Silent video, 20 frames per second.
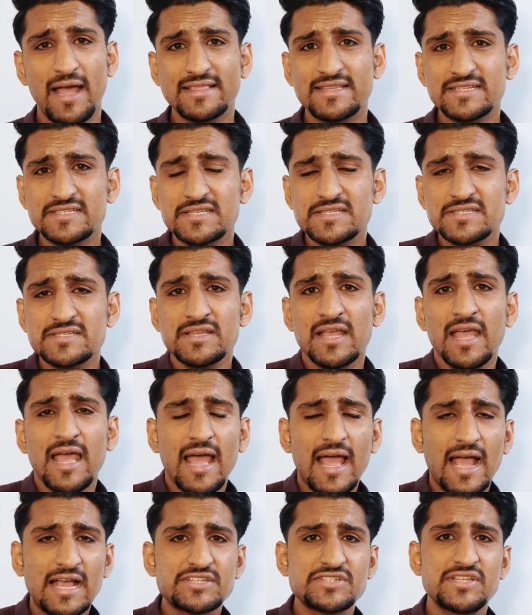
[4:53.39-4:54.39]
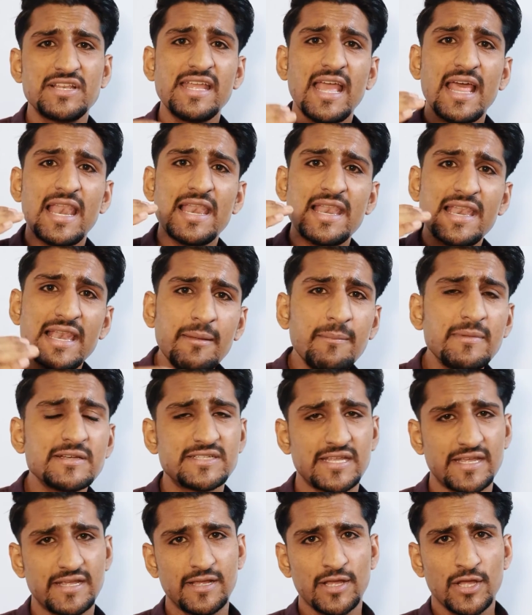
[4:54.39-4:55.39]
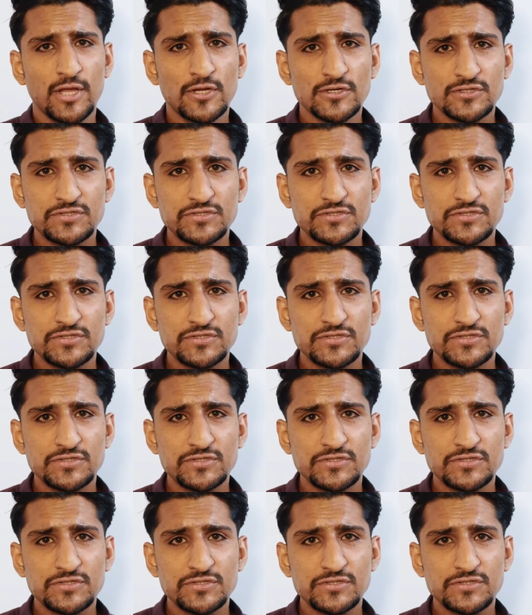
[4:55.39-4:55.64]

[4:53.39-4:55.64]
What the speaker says: and this is actually a limiting